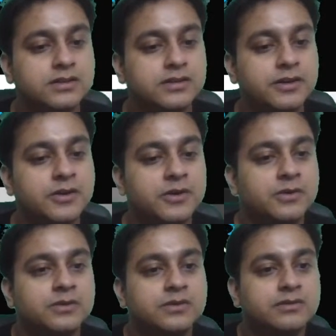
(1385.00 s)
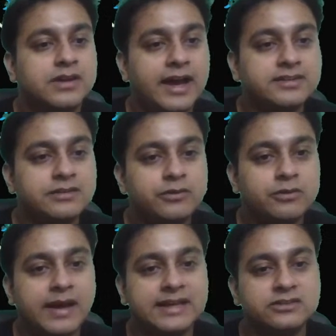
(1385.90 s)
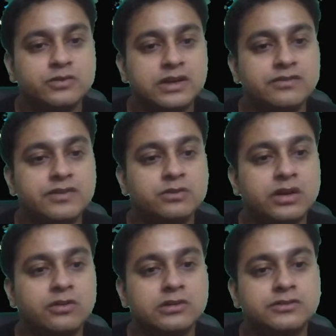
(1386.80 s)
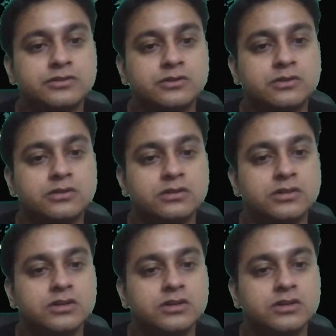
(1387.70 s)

No. Guys, if you match 1 with 1 also,